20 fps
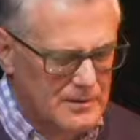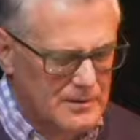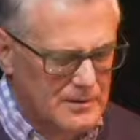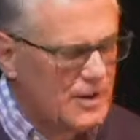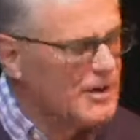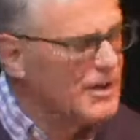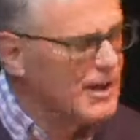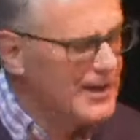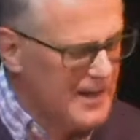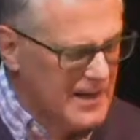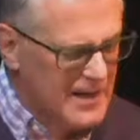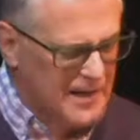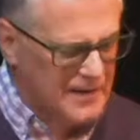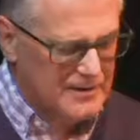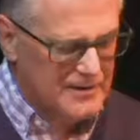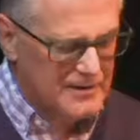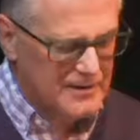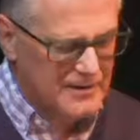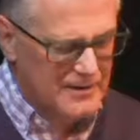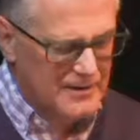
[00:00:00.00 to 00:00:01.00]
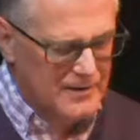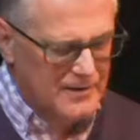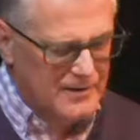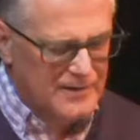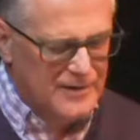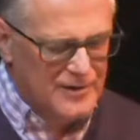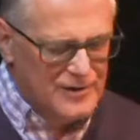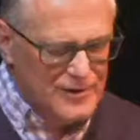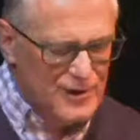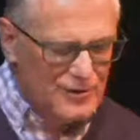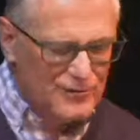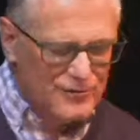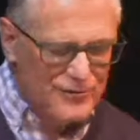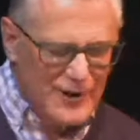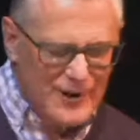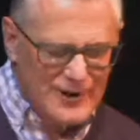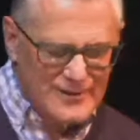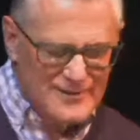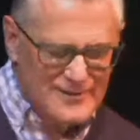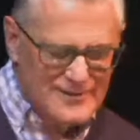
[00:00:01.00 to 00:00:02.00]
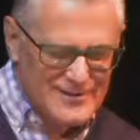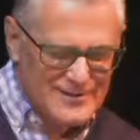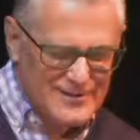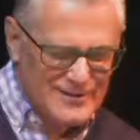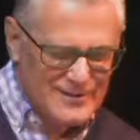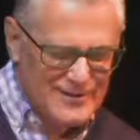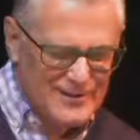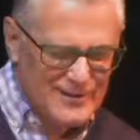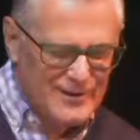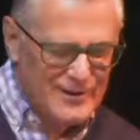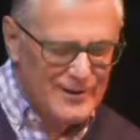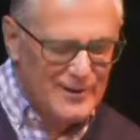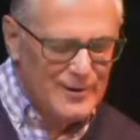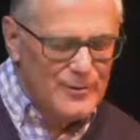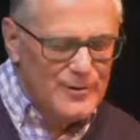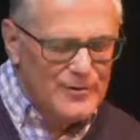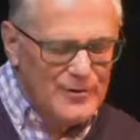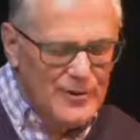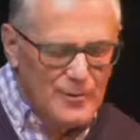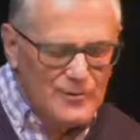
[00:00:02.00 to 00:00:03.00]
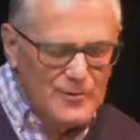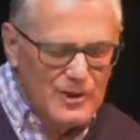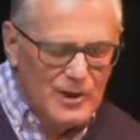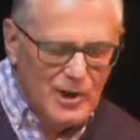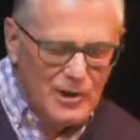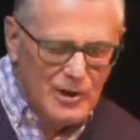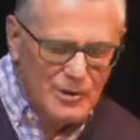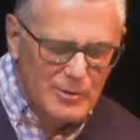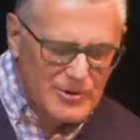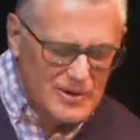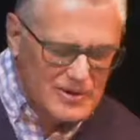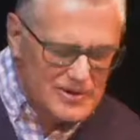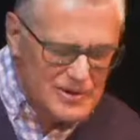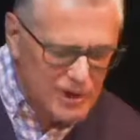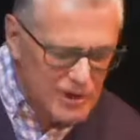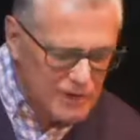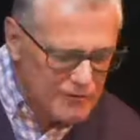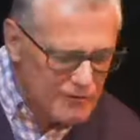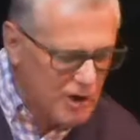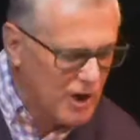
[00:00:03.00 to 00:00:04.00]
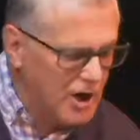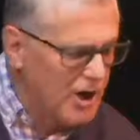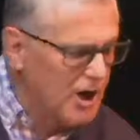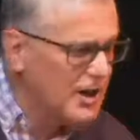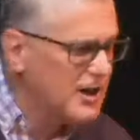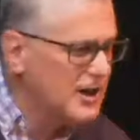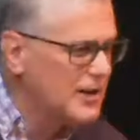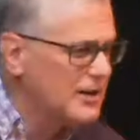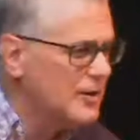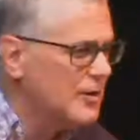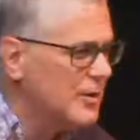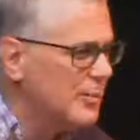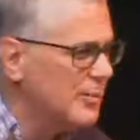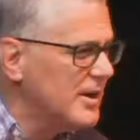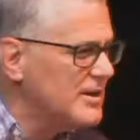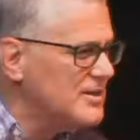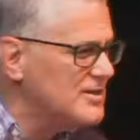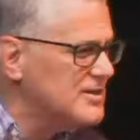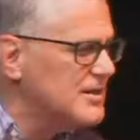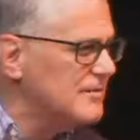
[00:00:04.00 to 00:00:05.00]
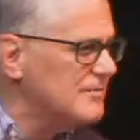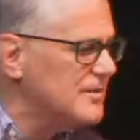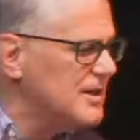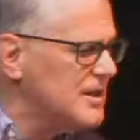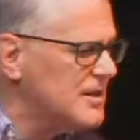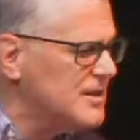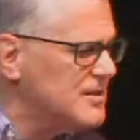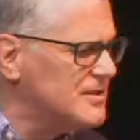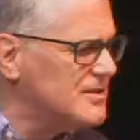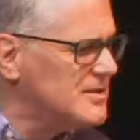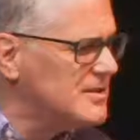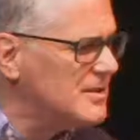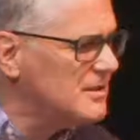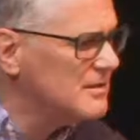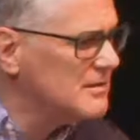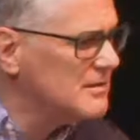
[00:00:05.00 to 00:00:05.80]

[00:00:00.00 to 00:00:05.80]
Look again. "Dear friends, we've come together in the sight of God and in the presence of these